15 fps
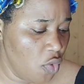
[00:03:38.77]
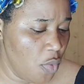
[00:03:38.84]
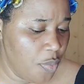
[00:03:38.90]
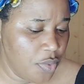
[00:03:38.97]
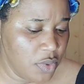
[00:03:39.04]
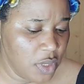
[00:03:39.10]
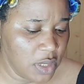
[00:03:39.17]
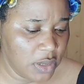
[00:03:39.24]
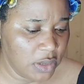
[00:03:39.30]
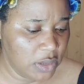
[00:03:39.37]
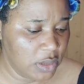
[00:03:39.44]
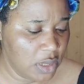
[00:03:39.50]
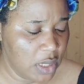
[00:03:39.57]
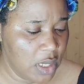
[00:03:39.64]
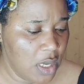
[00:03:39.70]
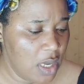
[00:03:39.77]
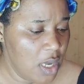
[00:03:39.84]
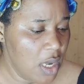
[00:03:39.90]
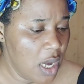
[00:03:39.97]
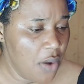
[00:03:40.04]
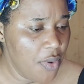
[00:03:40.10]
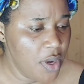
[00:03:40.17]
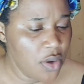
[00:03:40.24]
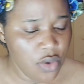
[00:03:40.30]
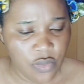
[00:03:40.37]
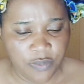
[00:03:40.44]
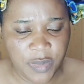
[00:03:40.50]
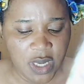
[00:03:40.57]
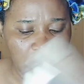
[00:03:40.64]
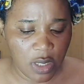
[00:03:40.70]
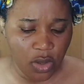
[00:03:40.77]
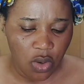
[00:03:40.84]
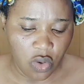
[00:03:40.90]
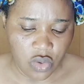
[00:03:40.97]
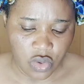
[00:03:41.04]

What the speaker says: opened it. I wanted to make it or